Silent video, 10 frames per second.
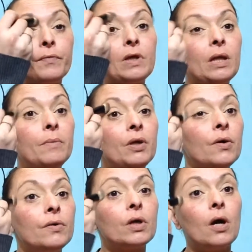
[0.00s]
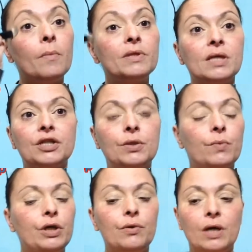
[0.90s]
Let me know in the comment section
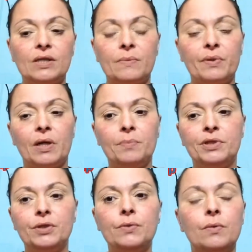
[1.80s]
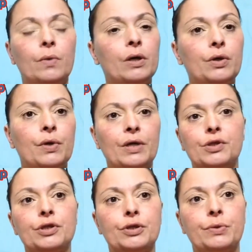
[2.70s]
what you guys have been up to and what you guys
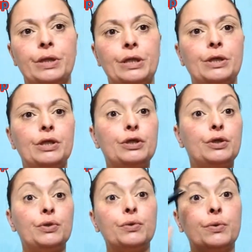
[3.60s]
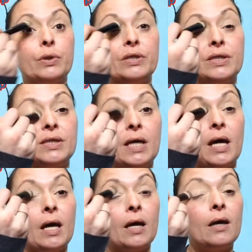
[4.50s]
are doing to
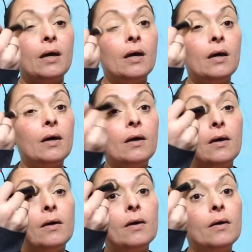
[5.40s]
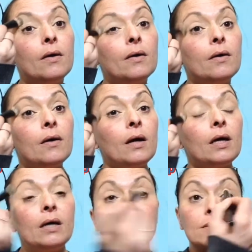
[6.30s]
stay, I
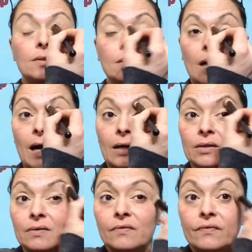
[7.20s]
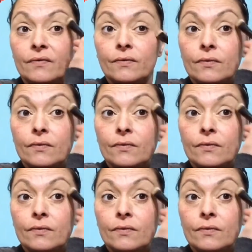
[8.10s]
guess, active